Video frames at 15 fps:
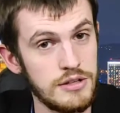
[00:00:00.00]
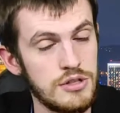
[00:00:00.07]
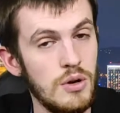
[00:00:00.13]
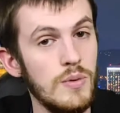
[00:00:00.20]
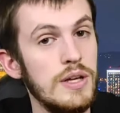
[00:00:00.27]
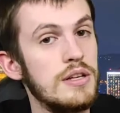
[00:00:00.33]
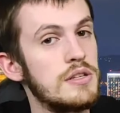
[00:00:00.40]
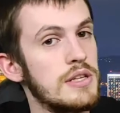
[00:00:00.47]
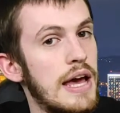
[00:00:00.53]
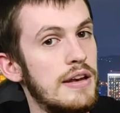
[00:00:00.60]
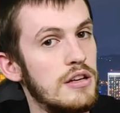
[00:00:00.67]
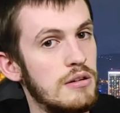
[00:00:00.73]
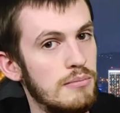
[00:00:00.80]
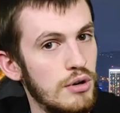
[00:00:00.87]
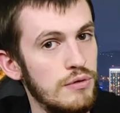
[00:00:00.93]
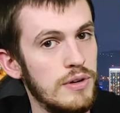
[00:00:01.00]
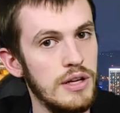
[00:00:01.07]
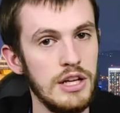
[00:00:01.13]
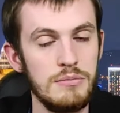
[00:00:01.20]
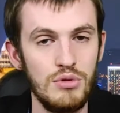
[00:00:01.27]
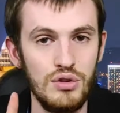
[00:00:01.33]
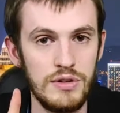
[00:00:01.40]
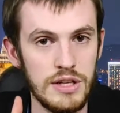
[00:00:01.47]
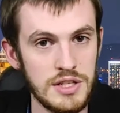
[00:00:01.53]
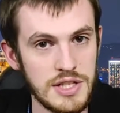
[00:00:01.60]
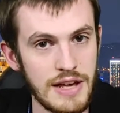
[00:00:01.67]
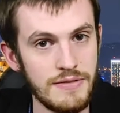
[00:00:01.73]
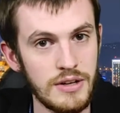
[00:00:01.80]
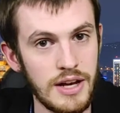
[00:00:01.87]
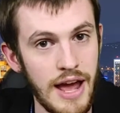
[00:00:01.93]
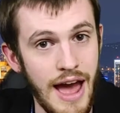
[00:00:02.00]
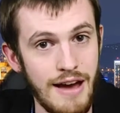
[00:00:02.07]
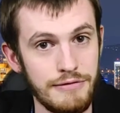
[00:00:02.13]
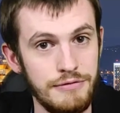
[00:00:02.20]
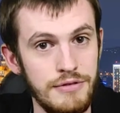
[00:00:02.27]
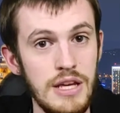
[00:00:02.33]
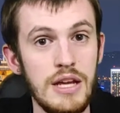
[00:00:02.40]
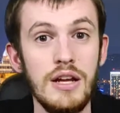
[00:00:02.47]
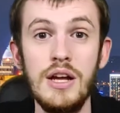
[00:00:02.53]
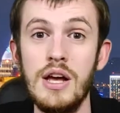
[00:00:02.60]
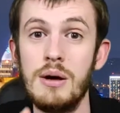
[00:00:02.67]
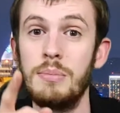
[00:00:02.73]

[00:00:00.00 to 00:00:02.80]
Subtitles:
And so he decided to move it. He moved it 7.5 feet.